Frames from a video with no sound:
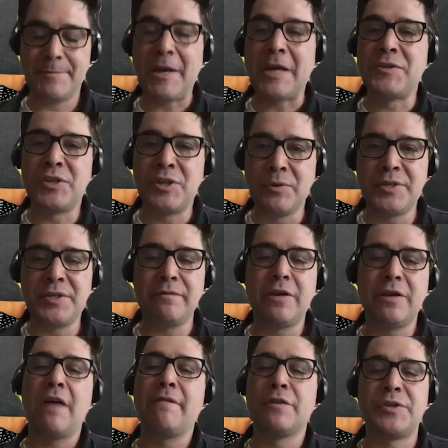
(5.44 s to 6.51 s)
a series of
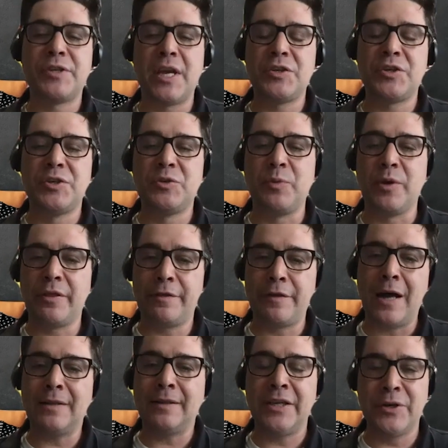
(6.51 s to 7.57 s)
conversations with
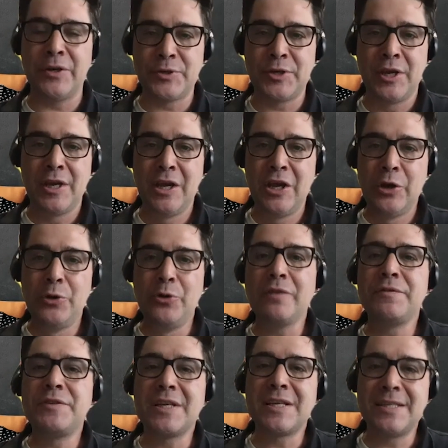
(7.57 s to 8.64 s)
thought leaders who
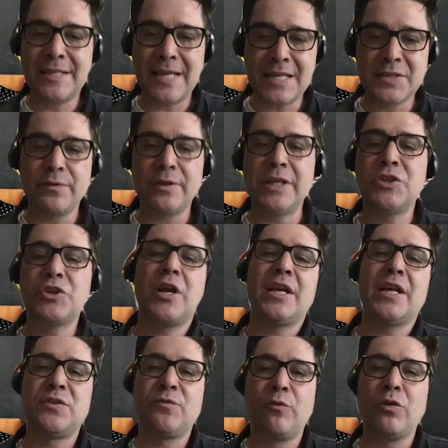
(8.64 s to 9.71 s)
have successfully
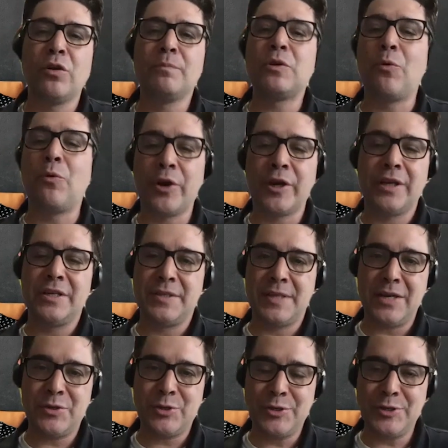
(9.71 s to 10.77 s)
transformed
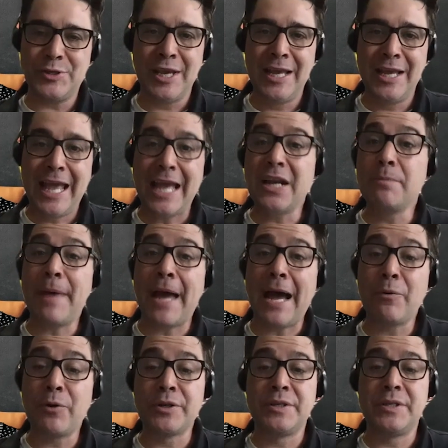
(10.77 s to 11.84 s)
organizations and
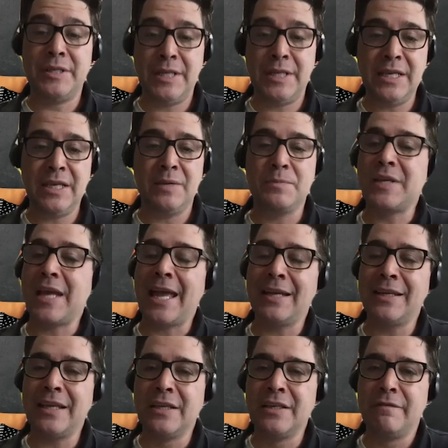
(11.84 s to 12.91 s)
empowered teams and
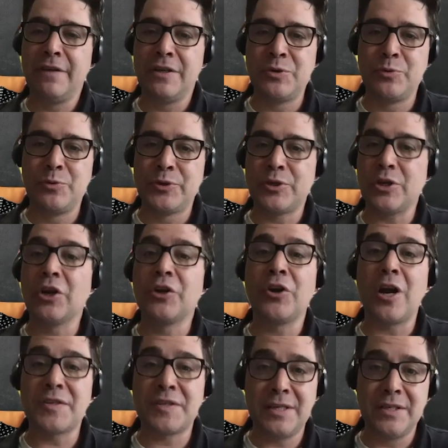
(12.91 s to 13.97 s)
individuals
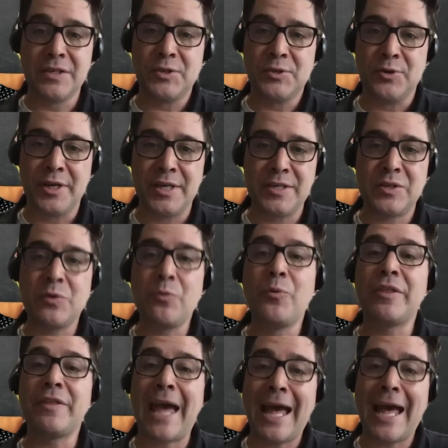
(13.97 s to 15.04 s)
across industries
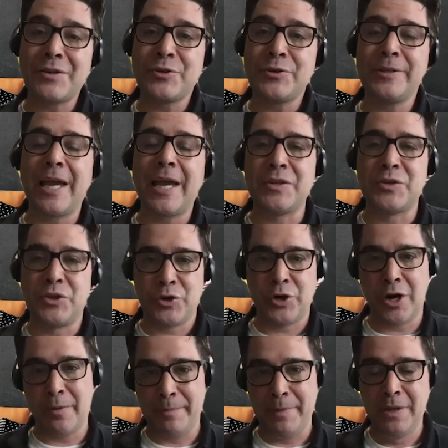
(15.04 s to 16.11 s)
with Agile and
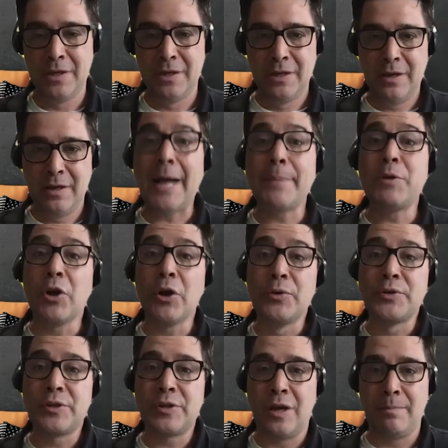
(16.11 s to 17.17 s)
Scrum. I'm your
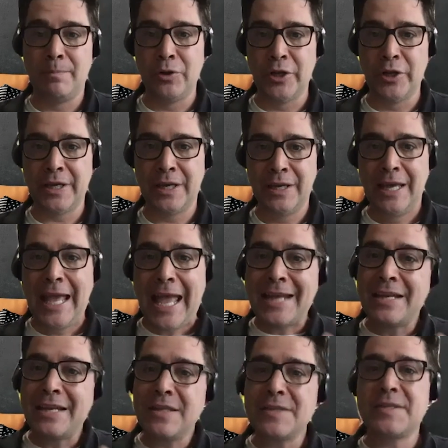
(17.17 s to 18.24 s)
host, Tom Bullock, and
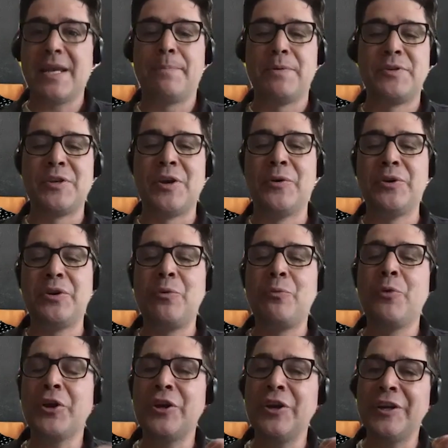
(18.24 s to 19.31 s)
in this episode,
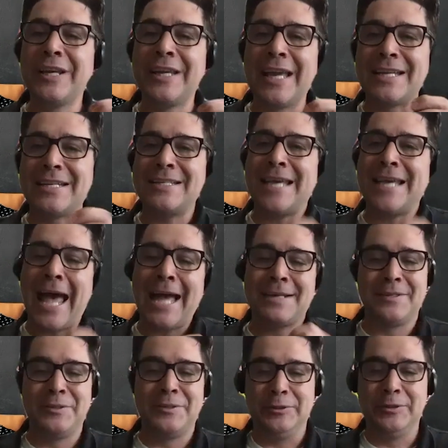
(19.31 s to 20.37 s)
we're going to get
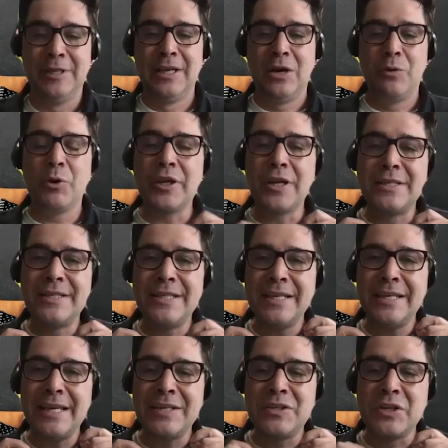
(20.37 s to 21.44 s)
tactical. We're going to
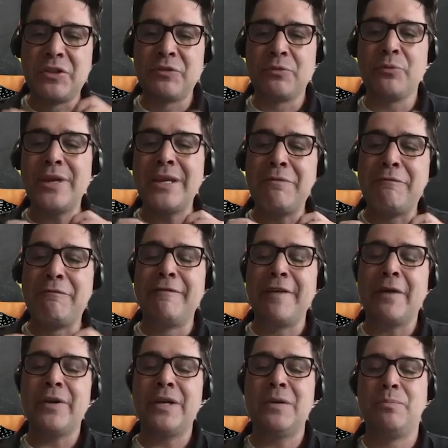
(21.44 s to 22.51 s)
dig into three
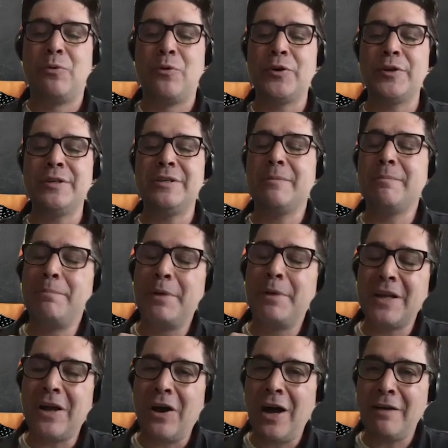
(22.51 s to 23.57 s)
very important
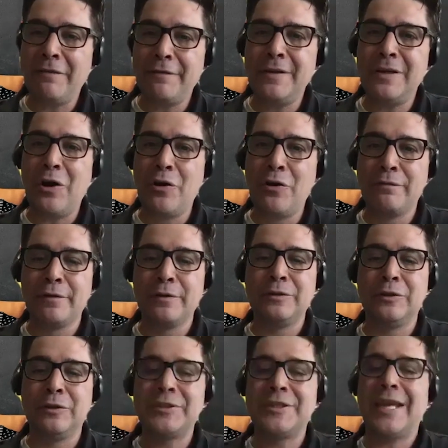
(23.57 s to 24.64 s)
but often
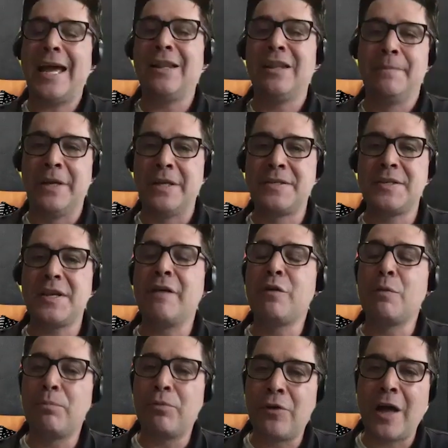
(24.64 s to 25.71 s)
overlooked elements of a
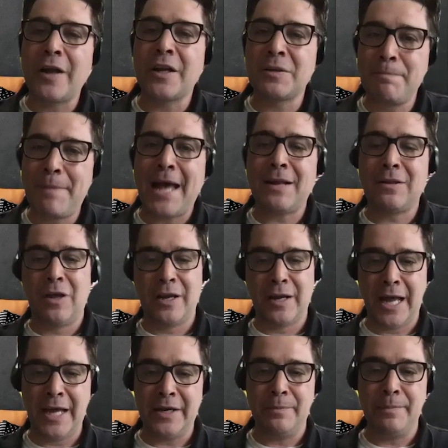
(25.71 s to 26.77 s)
product backlog
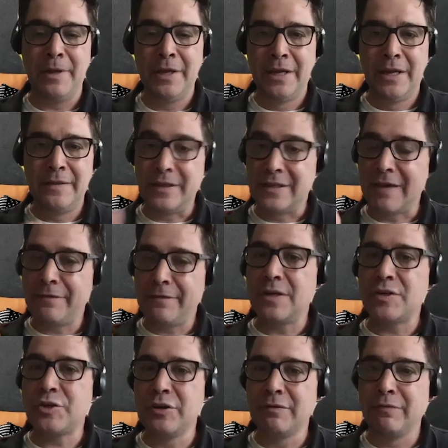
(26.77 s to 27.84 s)
item: the
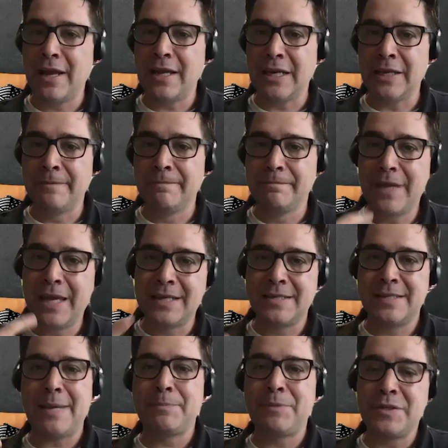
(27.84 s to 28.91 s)
definition of ready,
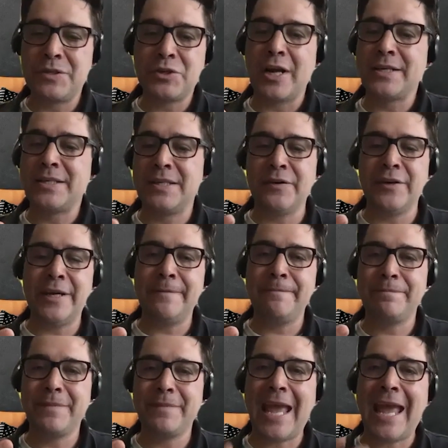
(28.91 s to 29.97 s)
acceptance criteria,
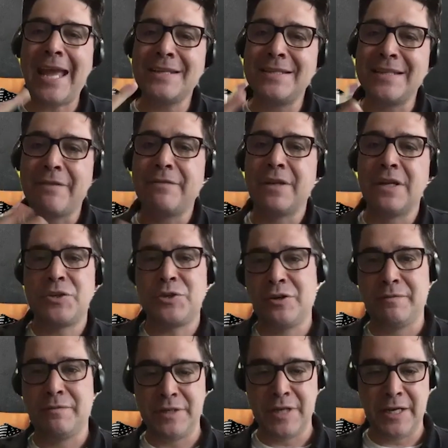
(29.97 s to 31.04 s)
and definition
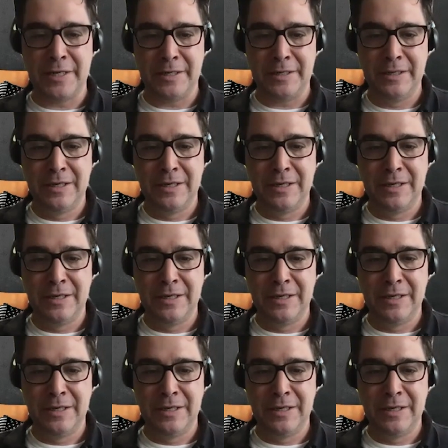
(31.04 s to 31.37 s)
of done.